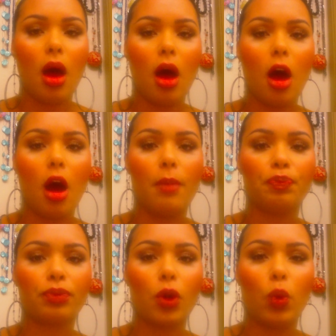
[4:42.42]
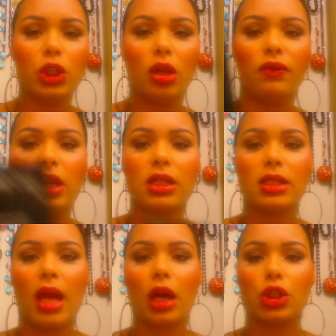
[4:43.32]
What Genifique
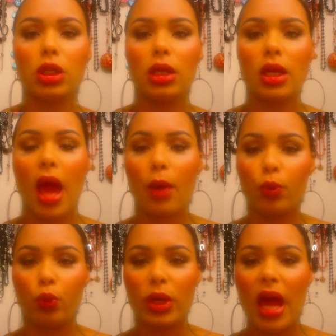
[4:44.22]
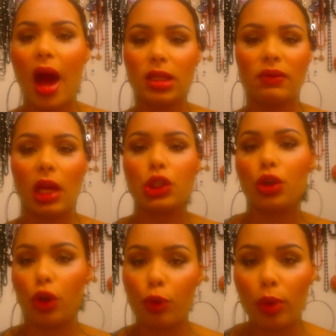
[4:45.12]
does, it actually reactivates
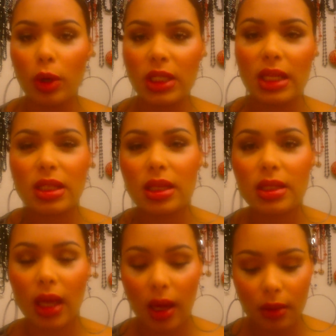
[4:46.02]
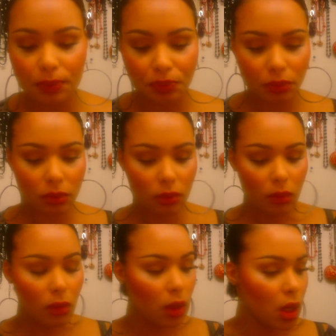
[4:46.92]
your youth proteins in the skin.
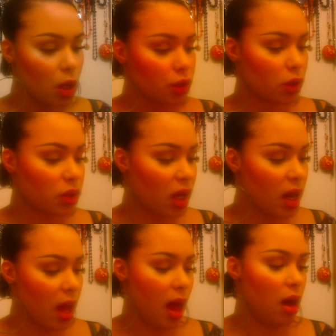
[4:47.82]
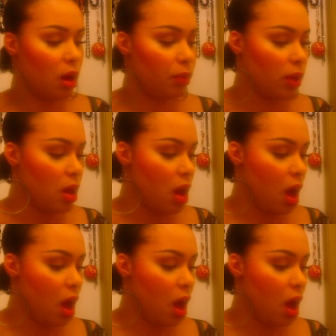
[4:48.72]
So it's going to help